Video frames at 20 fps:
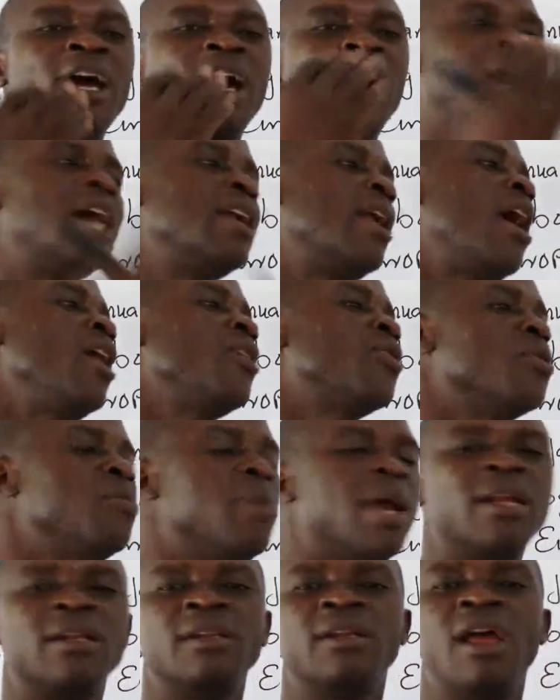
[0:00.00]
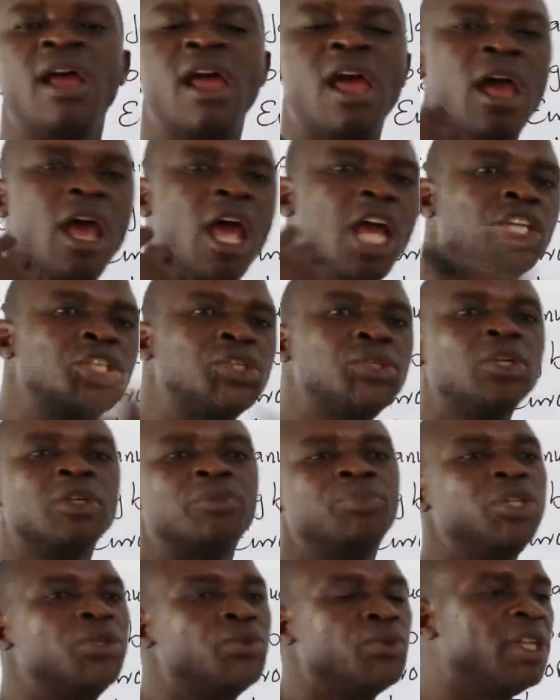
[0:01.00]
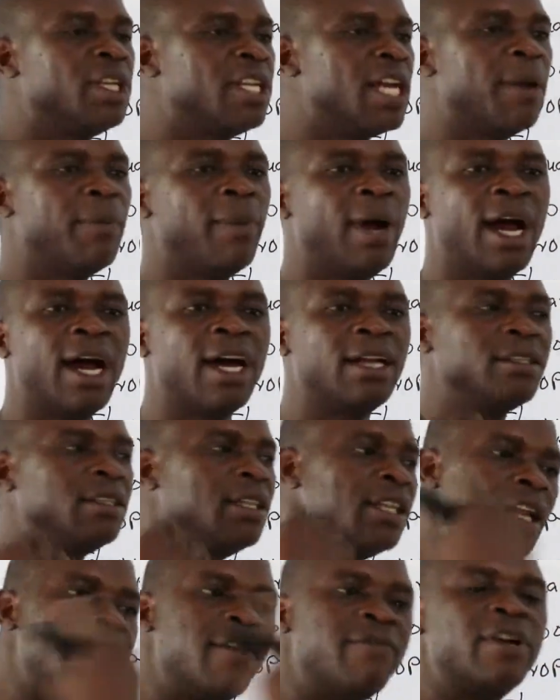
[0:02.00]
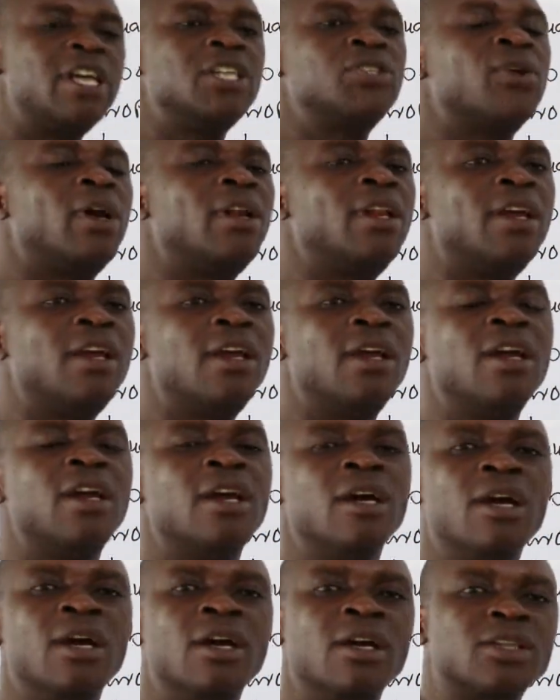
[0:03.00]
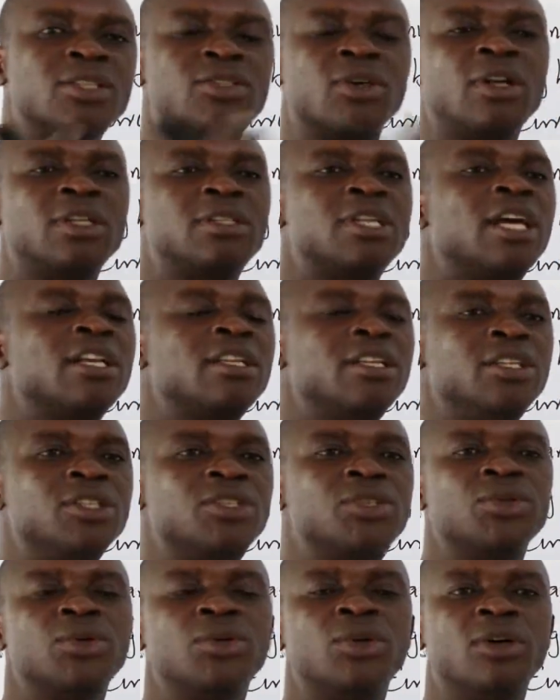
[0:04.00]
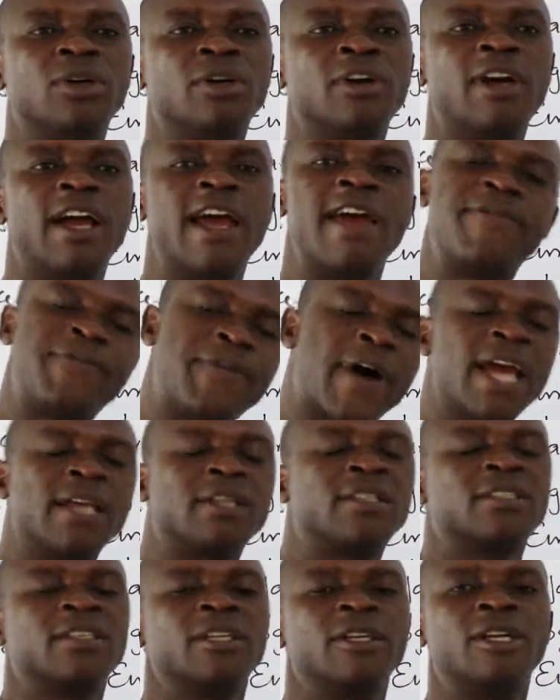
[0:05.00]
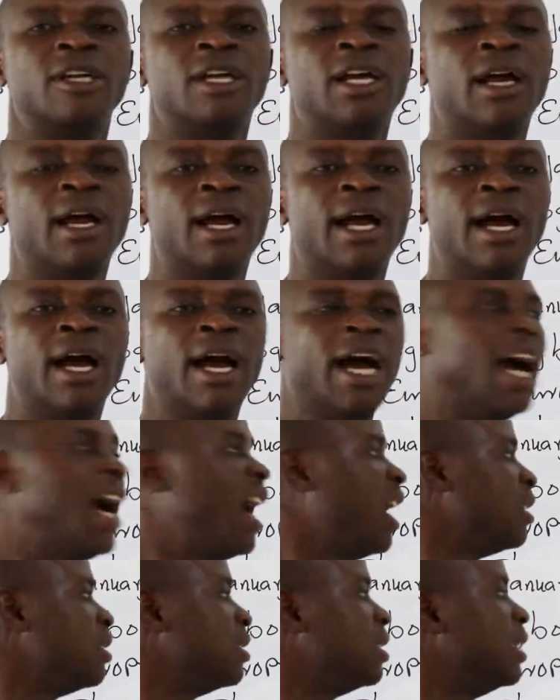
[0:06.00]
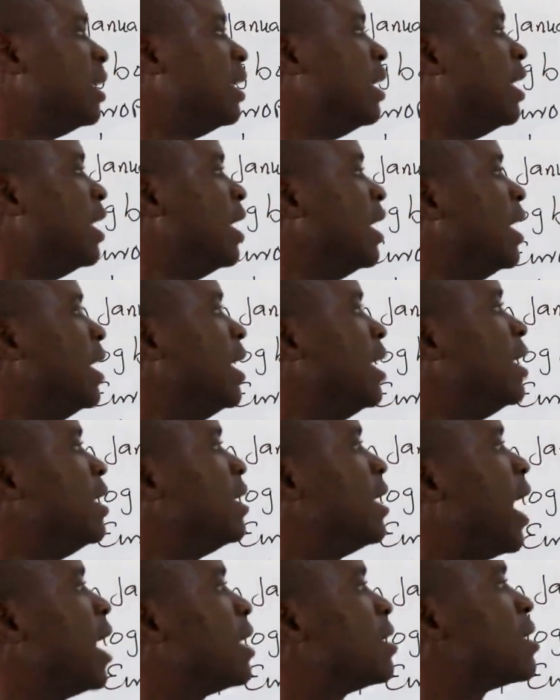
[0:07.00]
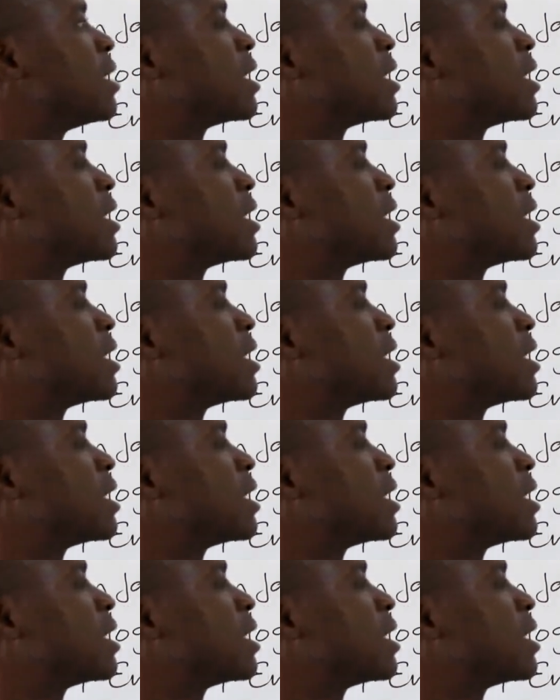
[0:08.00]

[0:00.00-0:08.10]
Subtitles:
an argument ensued between them and it eventually resulted into a fight. And in that